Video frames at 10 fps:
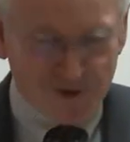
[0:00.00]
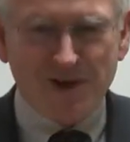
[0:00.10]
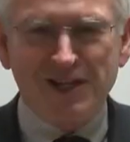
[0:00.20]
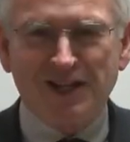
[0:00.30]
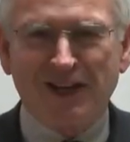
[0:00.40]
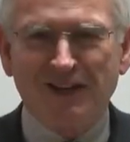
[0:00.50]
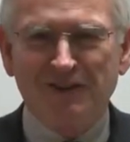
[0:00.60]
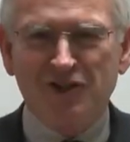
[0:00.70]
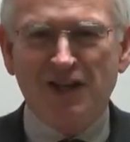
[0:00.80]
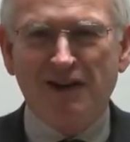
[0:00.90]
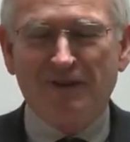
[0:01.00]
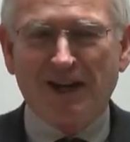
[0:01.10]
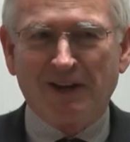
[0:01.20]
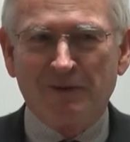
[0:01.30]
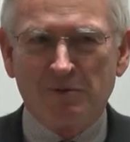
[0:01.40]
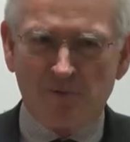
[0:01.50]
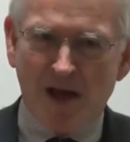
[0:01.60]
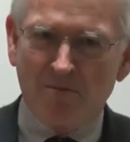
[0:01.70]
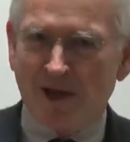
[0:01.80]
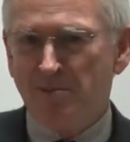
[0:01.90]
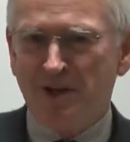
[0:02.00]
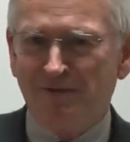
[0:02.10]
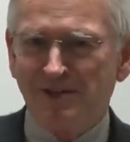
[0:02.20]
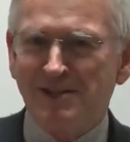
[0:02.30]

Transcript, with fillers: addressing this evening, and maybe even